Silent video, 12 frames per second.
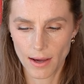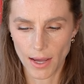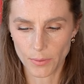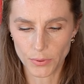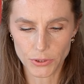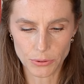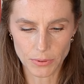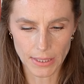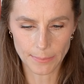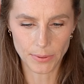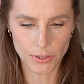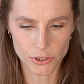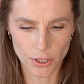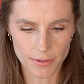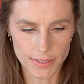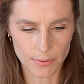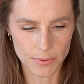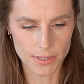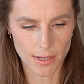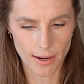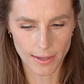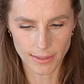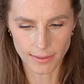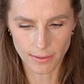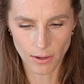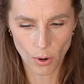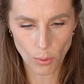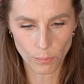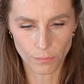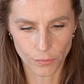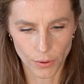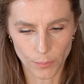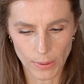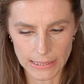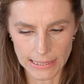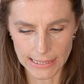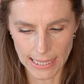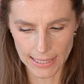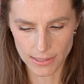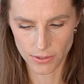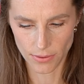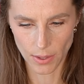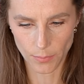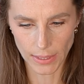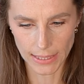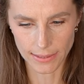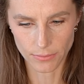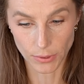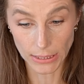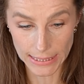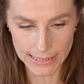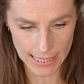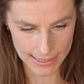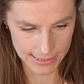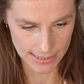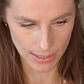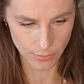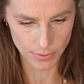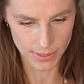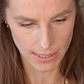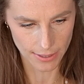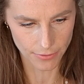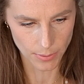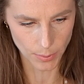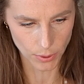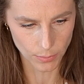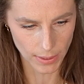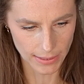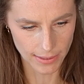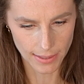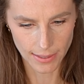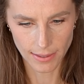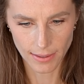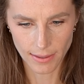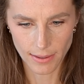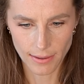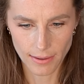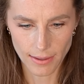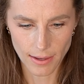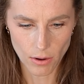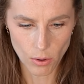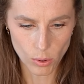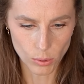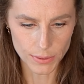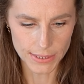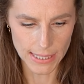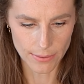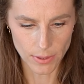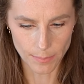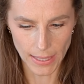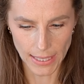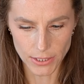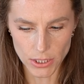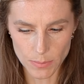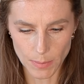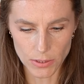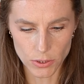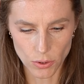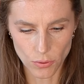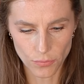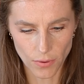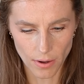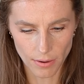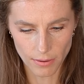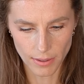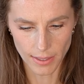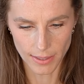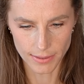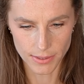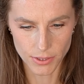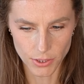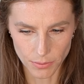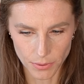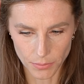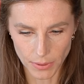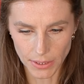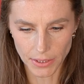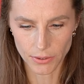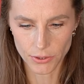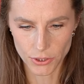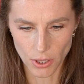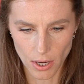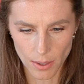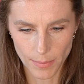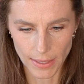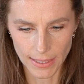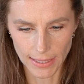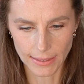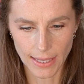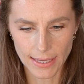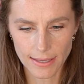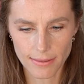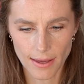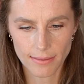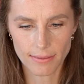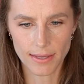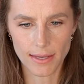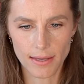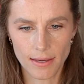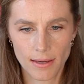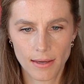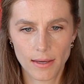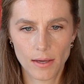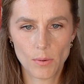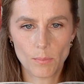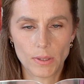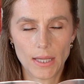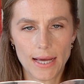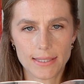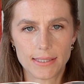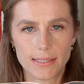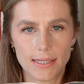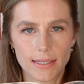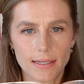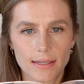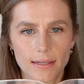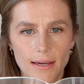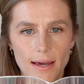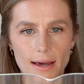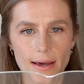I will do a couple of shots outside and hope for a windy day so that we can really test it out and see if the book weight holds down the pages. But so far it's doing a really good job, and I like that the plastic,